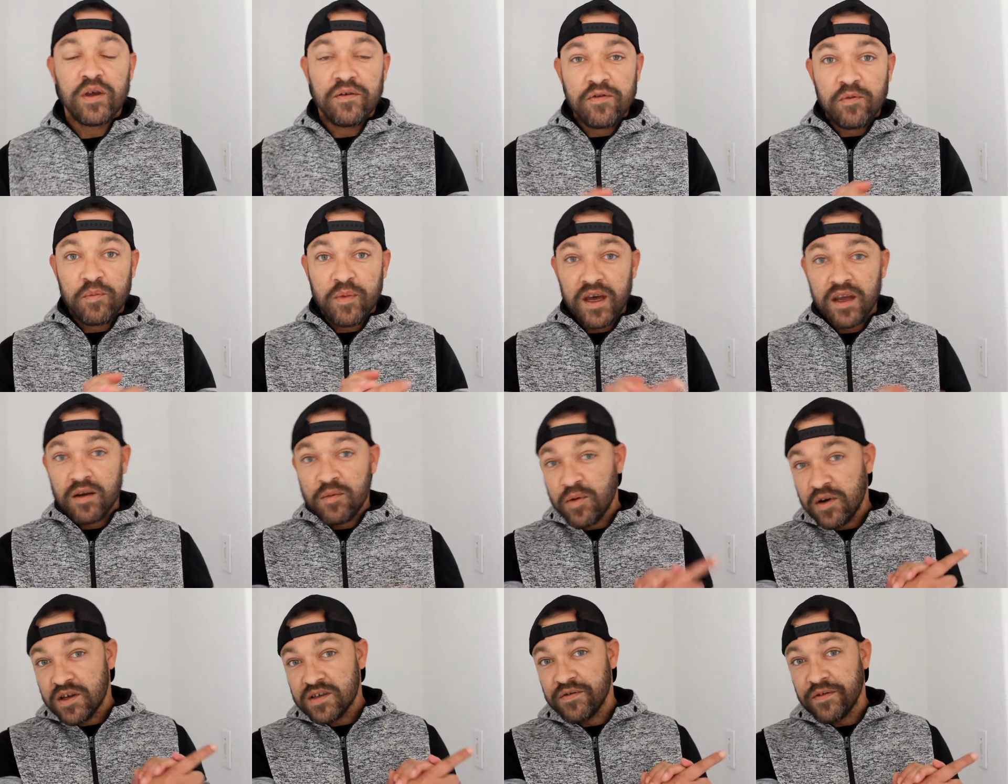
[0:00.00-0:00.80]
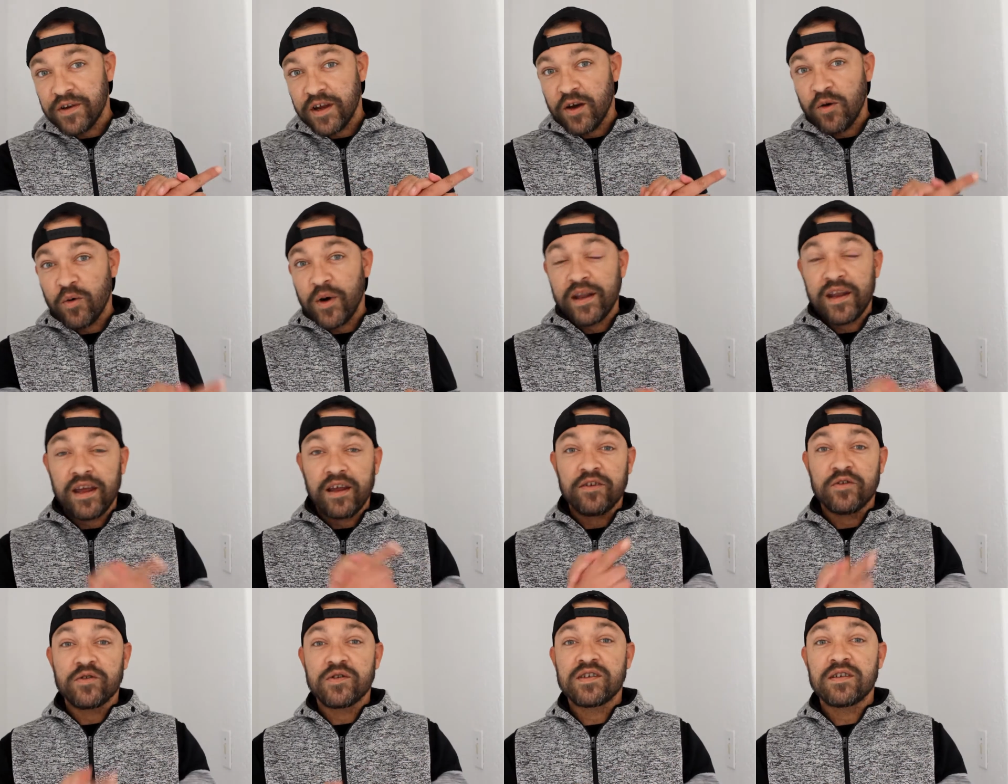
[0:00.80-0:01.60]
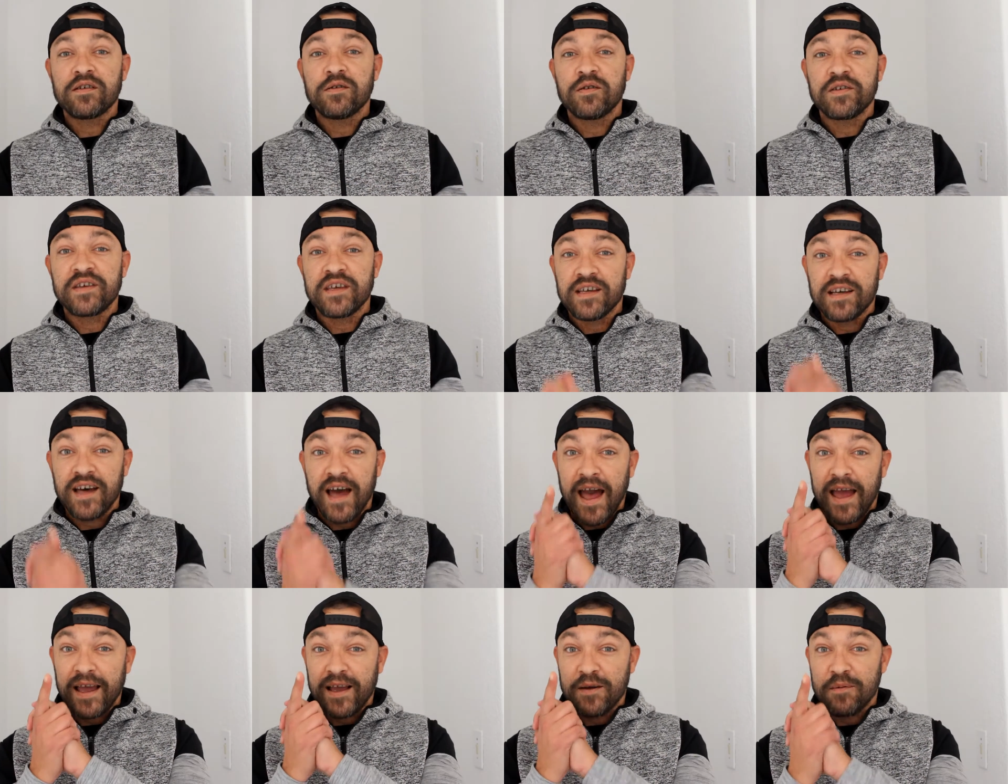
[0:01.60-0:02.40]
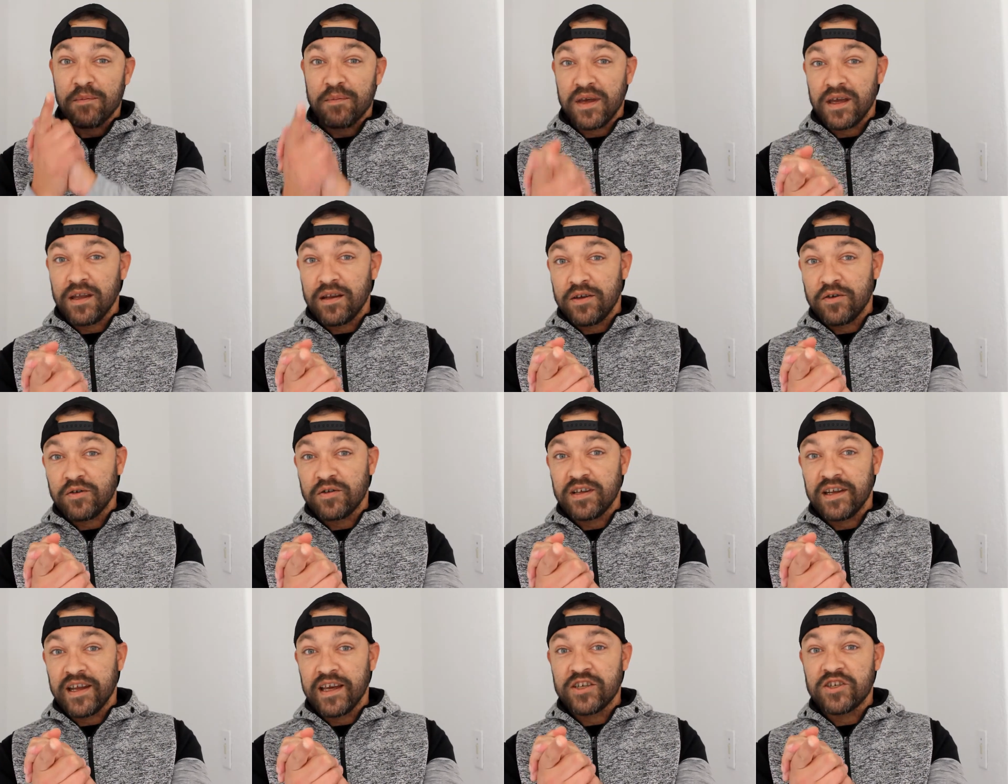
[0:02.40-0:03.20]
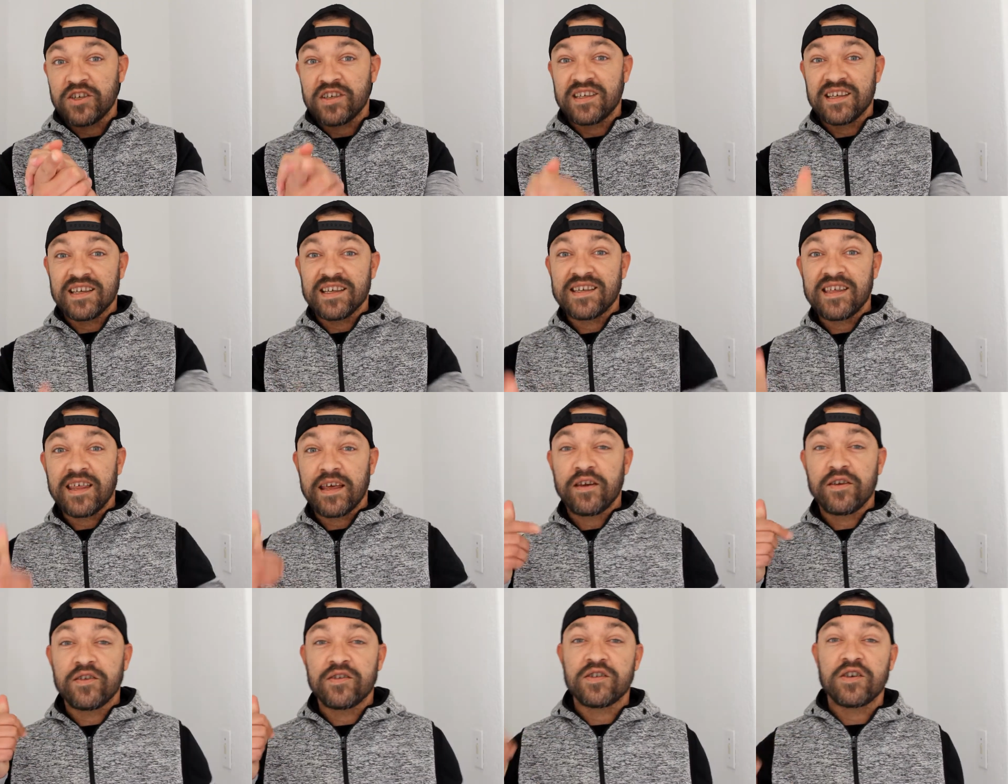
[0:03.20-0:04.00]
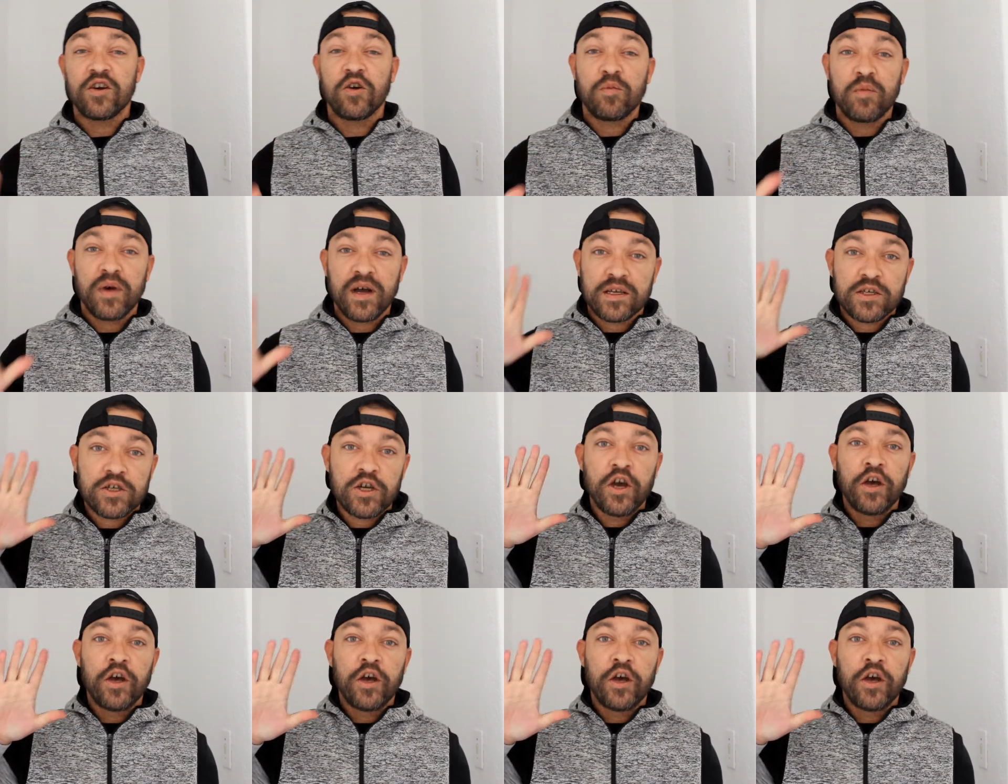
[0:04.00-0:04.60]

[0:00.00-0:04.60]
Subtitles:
If you made it past video 1 and you're still here, I commend your tenaciousness. Thank you so much.